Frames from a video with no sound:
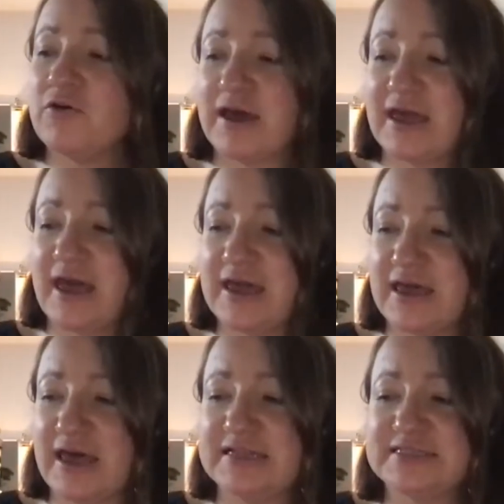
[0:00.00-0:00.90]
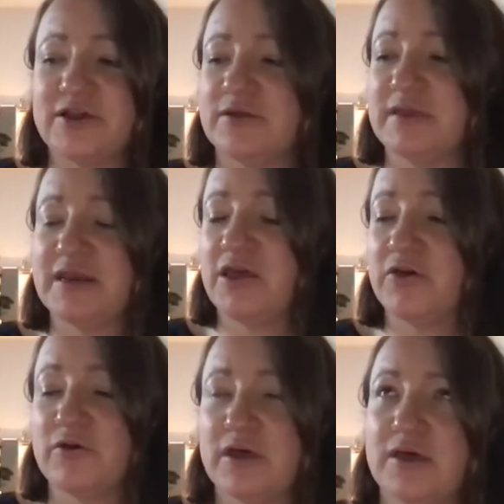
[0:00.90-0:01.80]
I, I i don't i mean hmm.
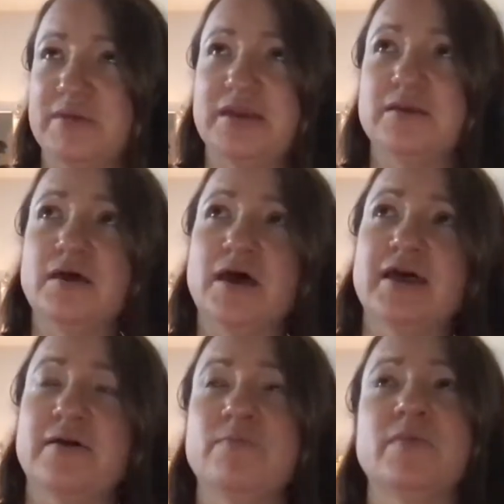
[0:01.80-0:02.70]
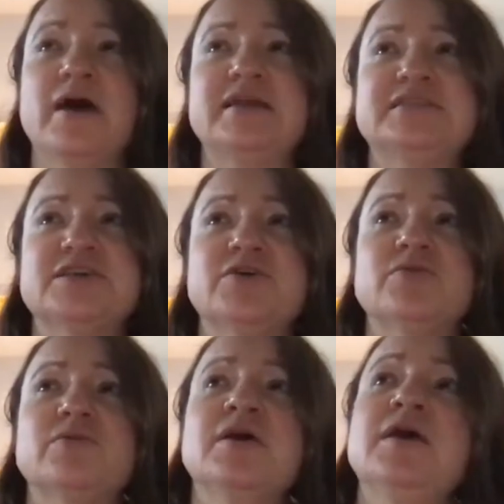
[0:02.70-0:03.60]
no i mean i am um, i
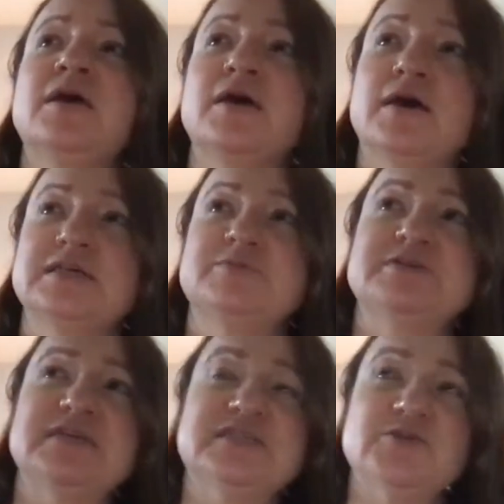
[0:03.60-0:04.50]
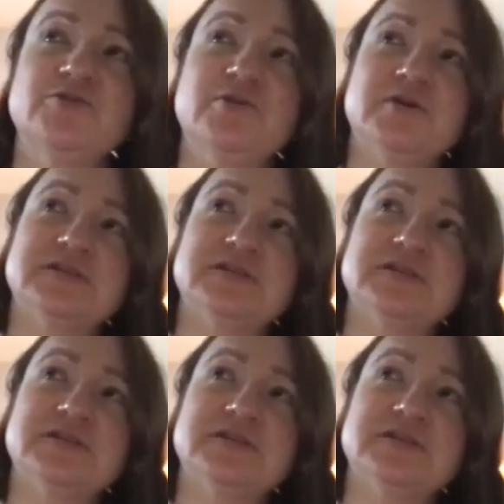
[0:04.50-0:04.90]
do i suppose i talk